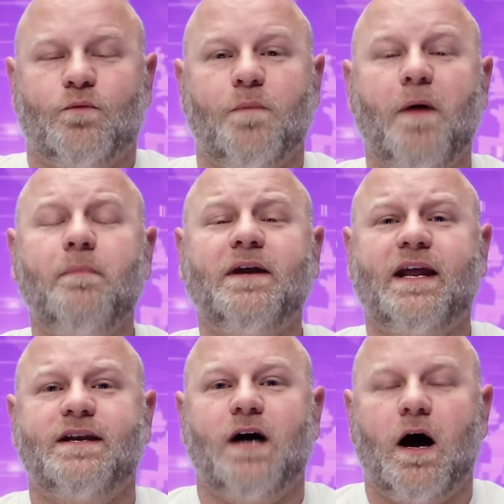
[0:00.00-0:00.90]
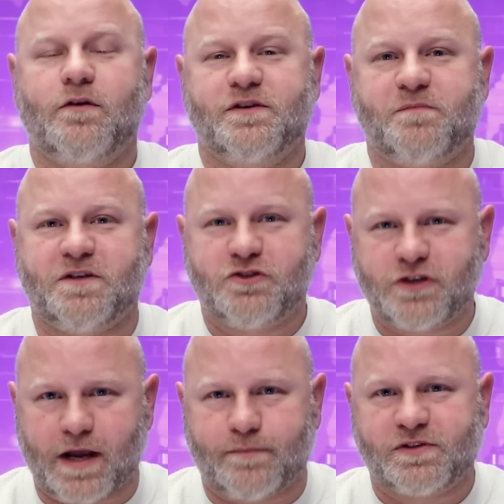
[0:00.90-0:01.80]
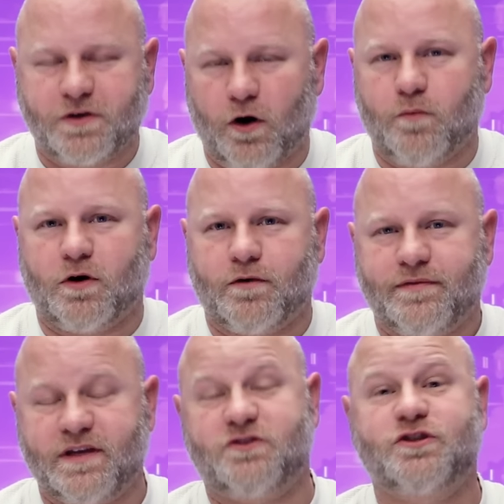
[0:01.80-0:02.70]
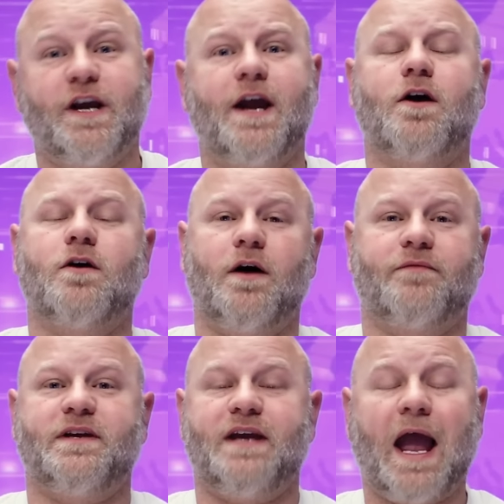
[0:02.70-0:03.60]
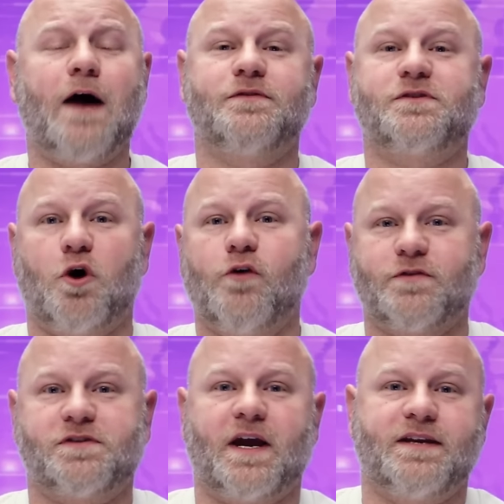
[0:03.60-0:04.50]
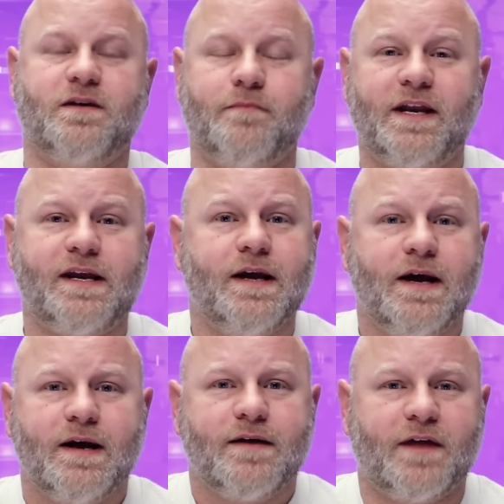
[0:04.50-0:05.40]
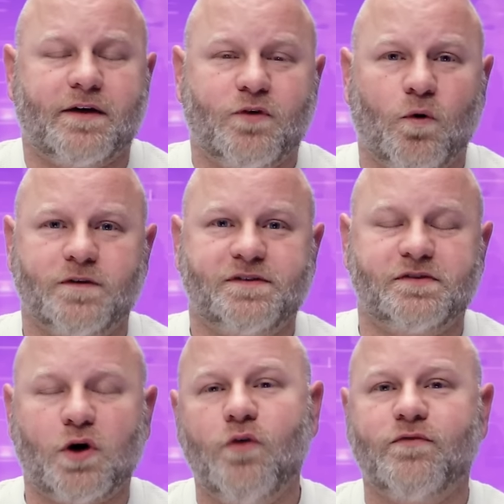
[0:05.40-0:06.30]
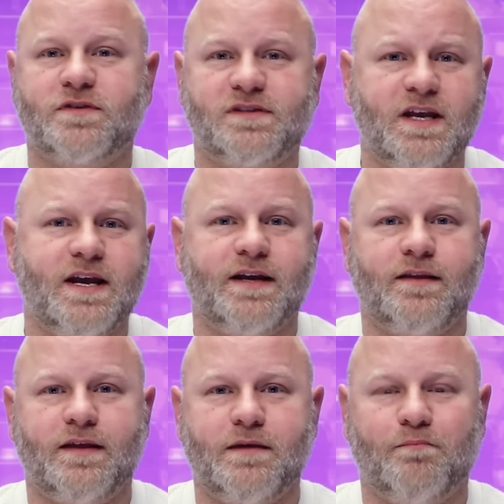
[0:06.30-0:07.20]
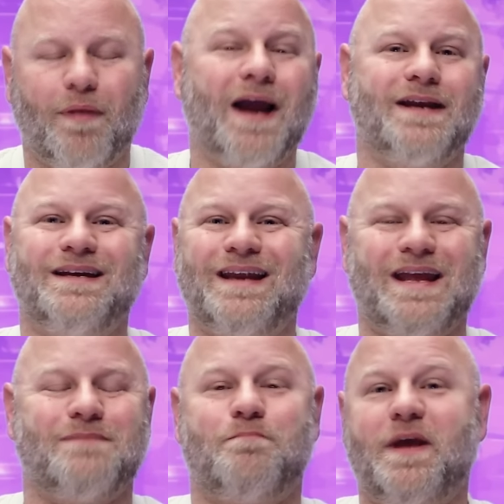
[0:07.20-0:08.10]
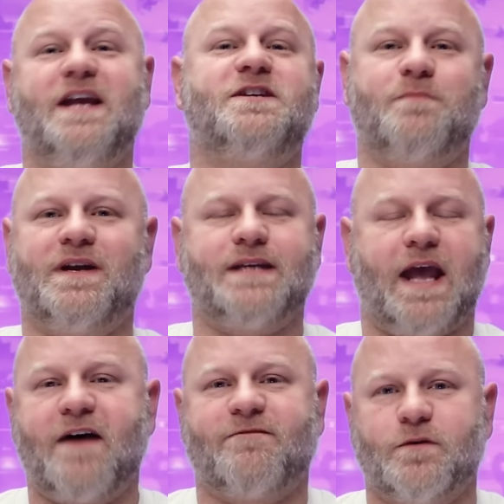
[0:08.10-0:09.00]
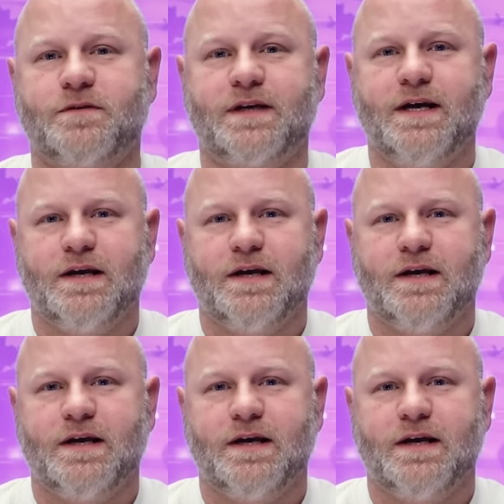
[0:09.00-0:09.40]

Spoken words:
Republican Congressman James Comer, the chair of the House Oversight Committee that, of course, is overseeing the Biden impeachment effort,